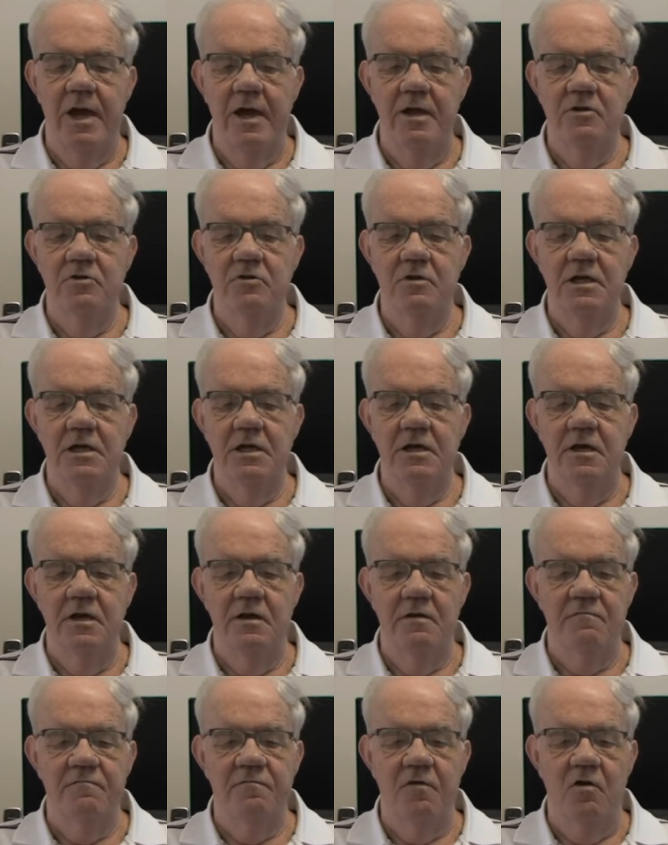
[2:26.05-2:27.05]
annually
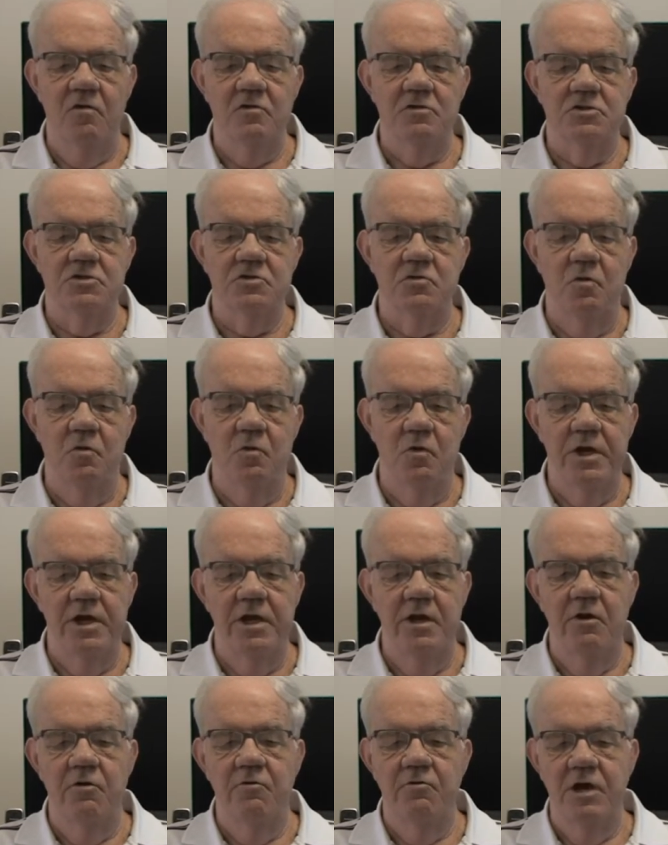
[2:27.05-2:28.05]
in advance or
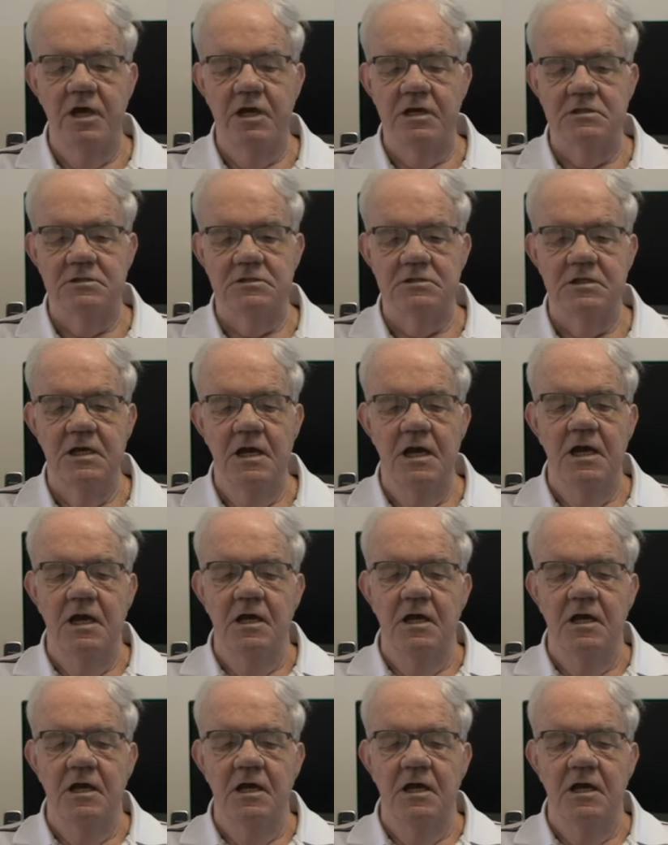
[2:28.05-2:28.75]
in arrears.